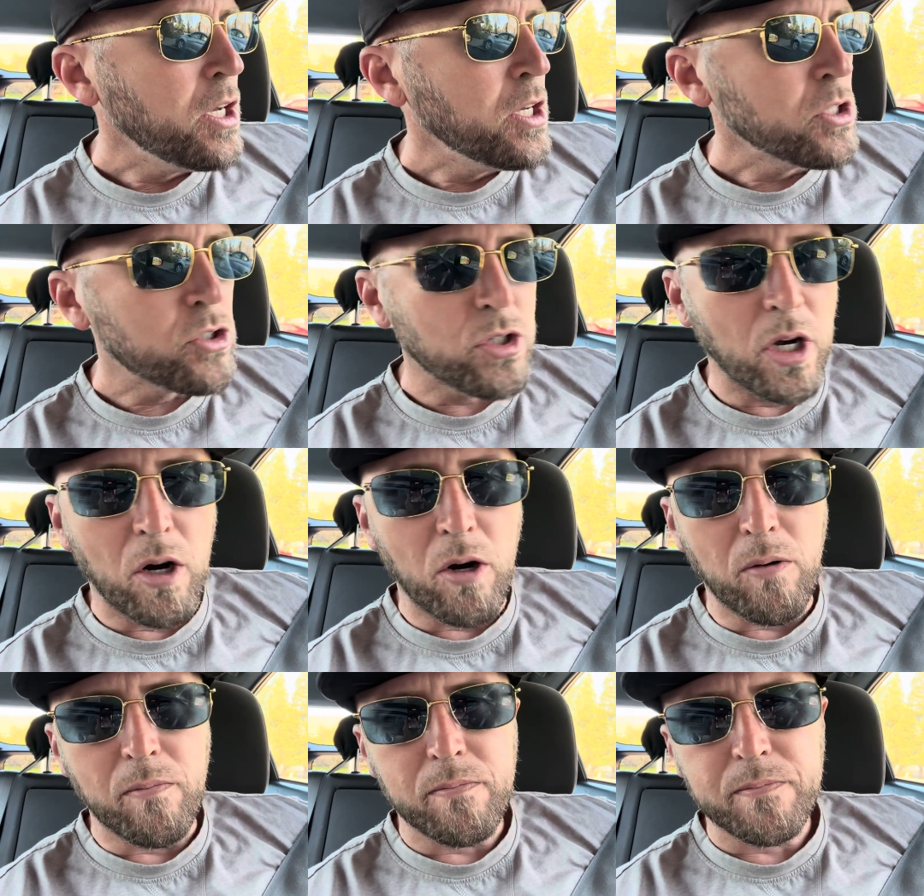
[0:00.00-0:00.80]

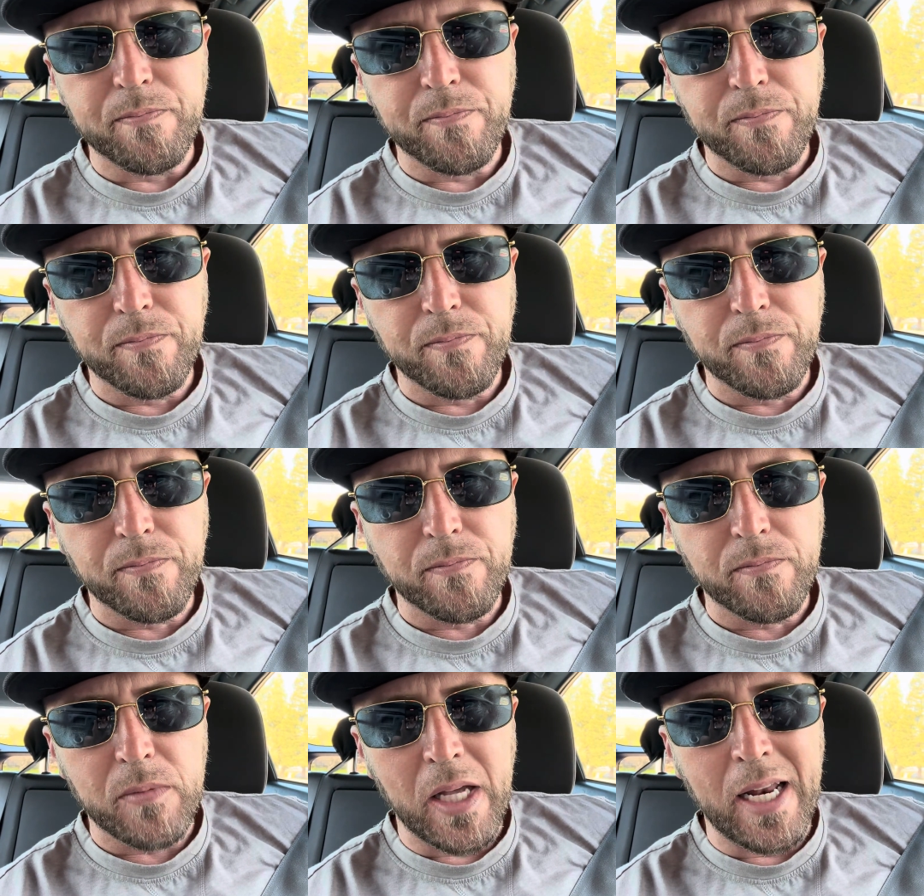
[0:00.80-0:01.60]
So,
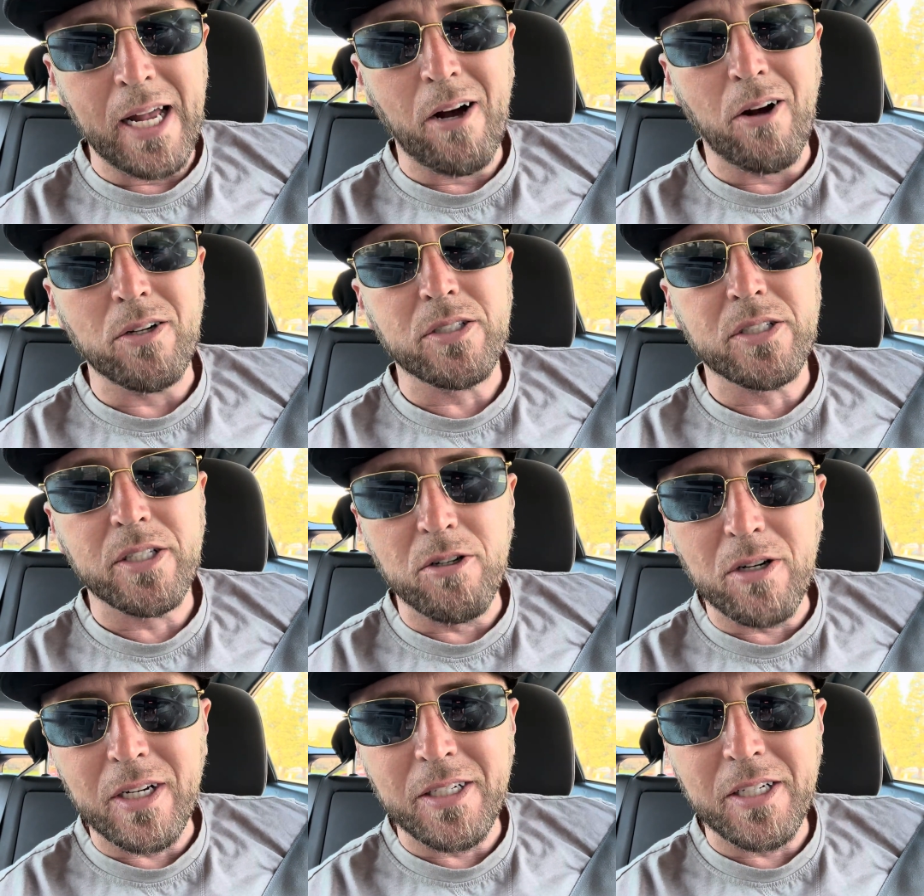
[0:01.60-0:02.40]
and how it's
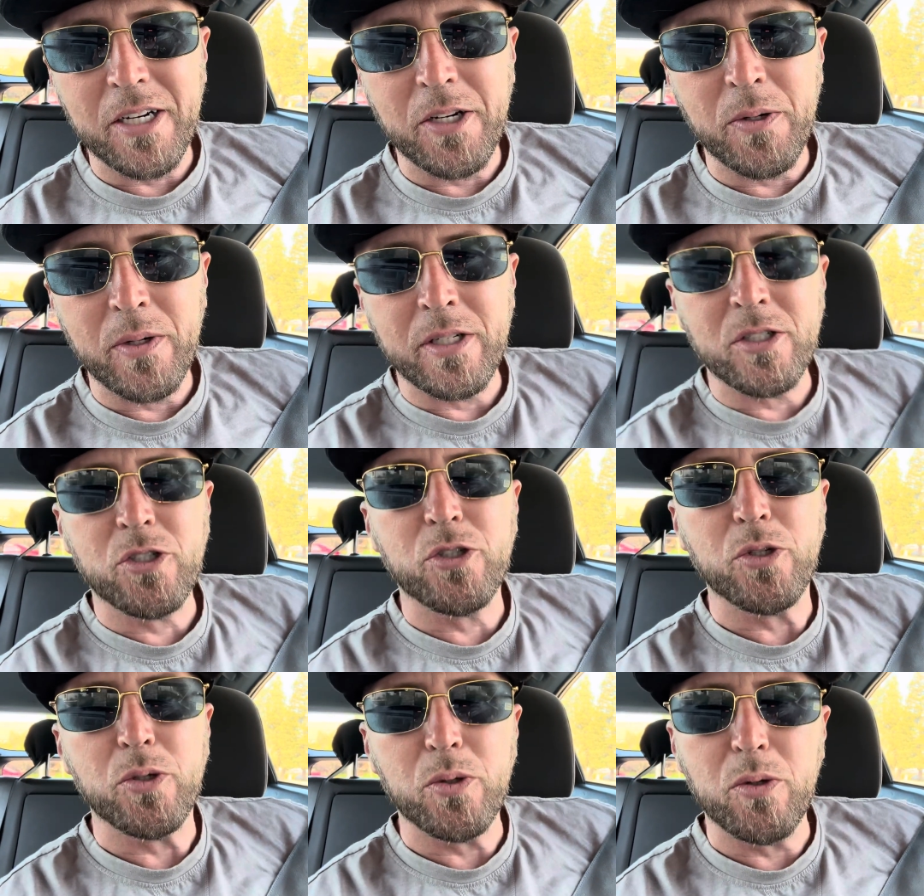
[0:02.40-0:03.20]
still continuing
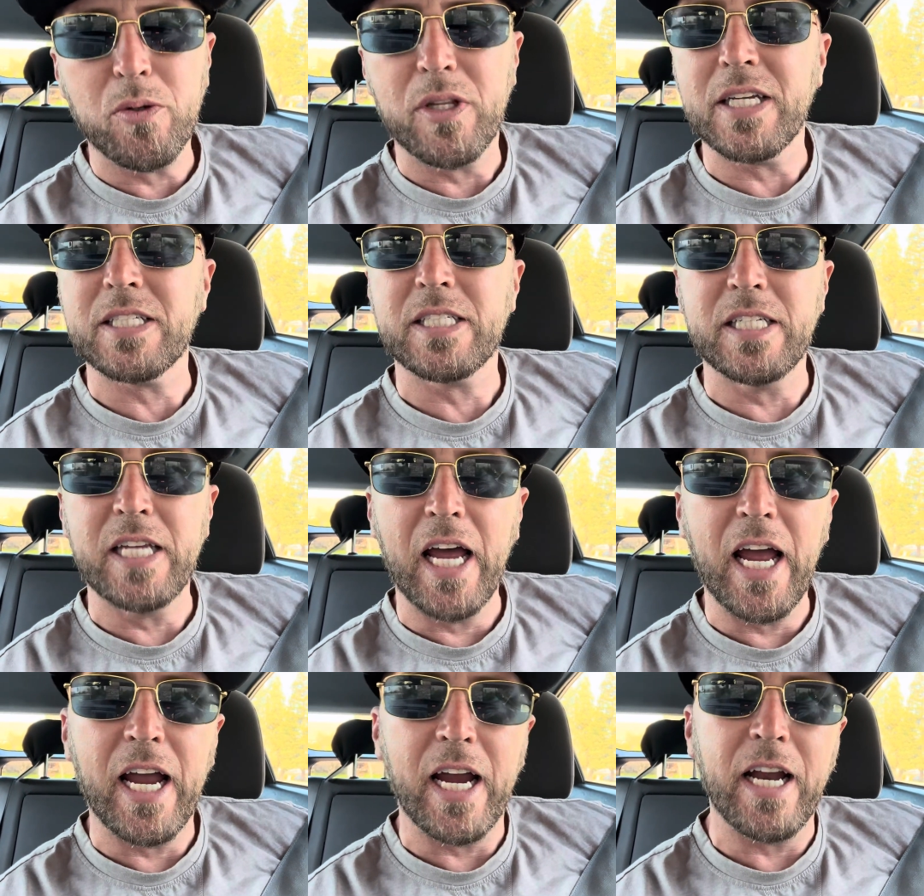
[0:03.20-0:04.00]
to this
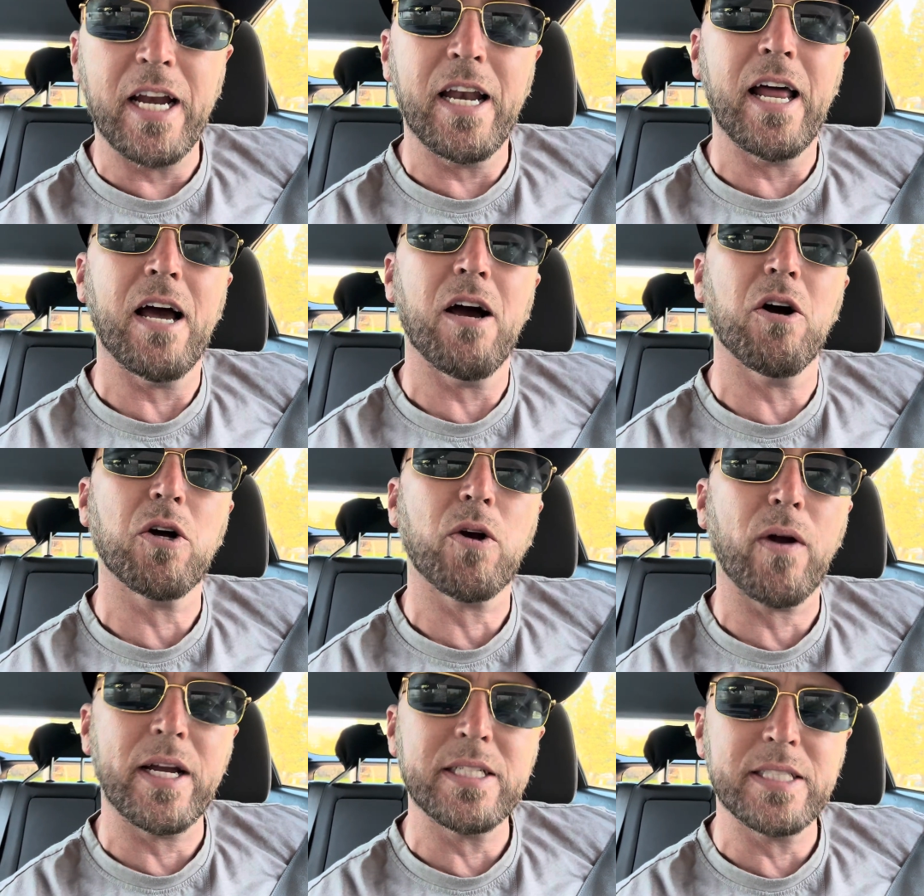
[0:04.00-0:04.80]
day and how
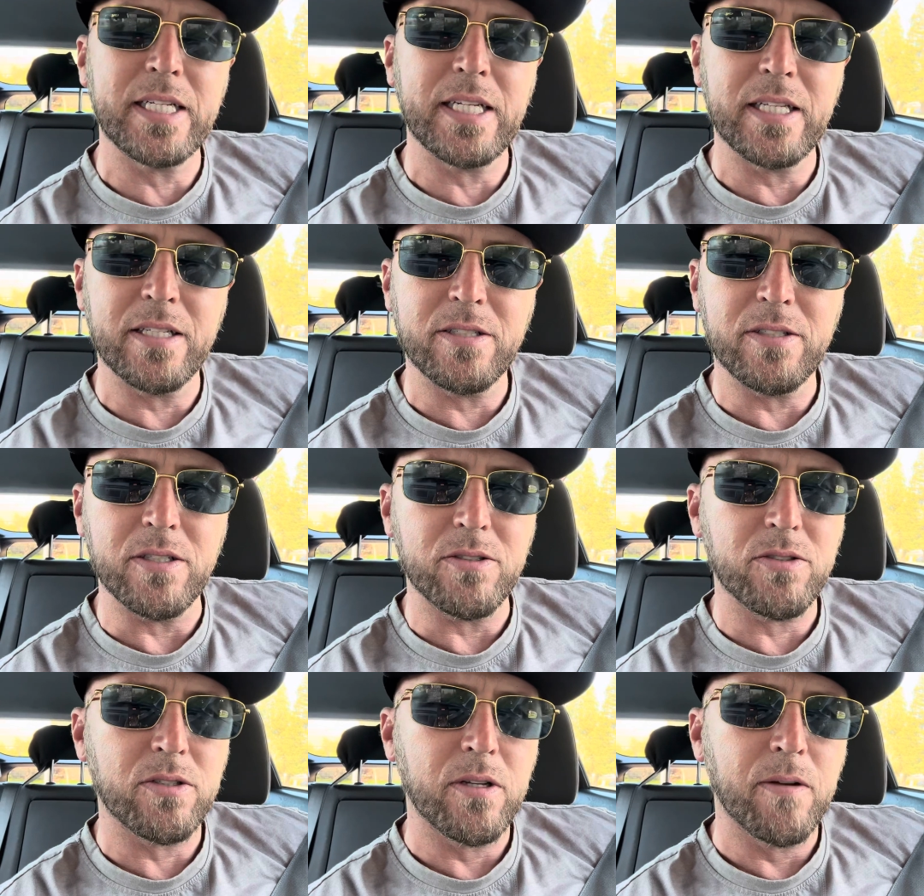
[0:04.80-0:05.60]
crazy this
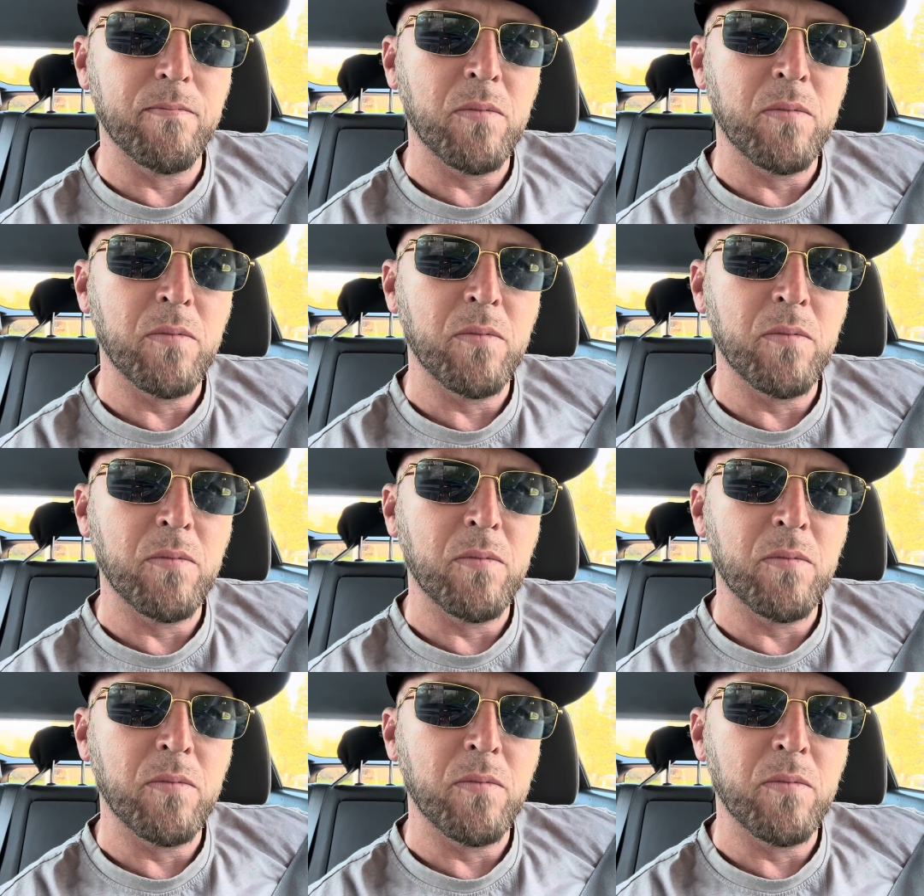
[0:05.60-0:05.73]
is.